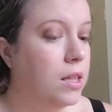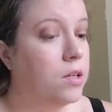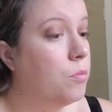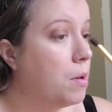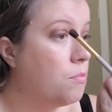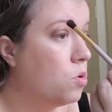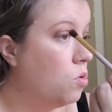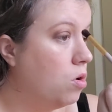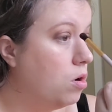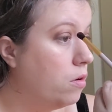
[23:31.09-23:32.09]
a little bit
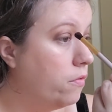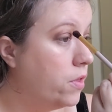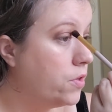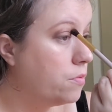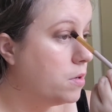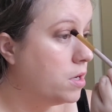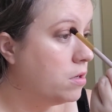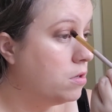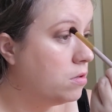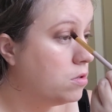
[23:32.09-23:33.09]
more of this
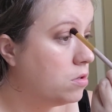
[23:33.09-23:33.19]
one.